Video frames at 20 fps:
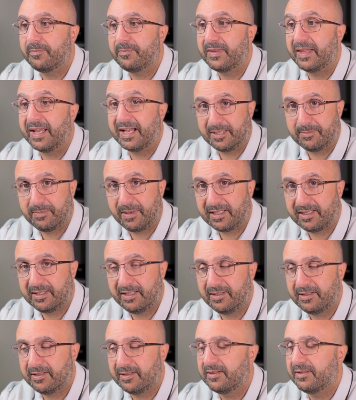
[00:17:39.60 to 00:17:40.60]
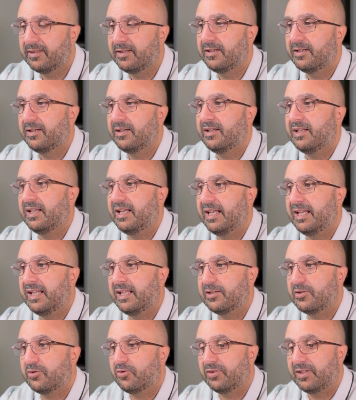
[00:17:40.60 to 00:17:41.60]
expected.
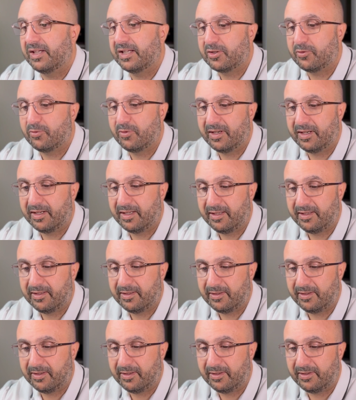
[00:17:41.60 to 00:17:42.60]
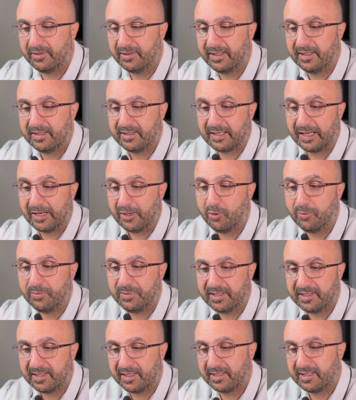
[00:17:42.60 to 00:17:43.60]
And so that's why I hope
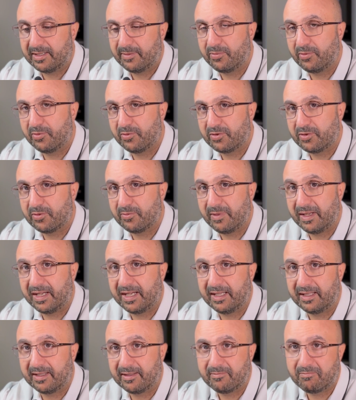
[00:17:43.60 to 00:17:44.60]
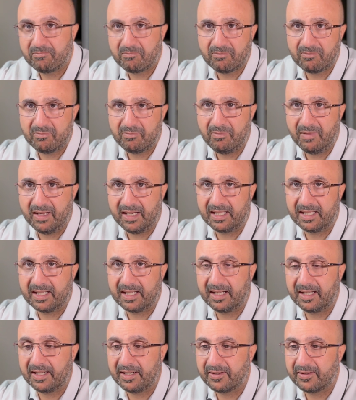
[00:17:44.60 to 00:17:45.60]
these examples will make it
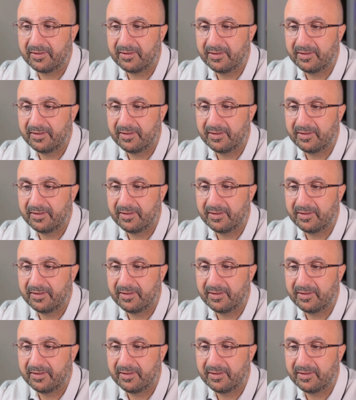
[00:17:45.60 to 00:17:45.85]
clear.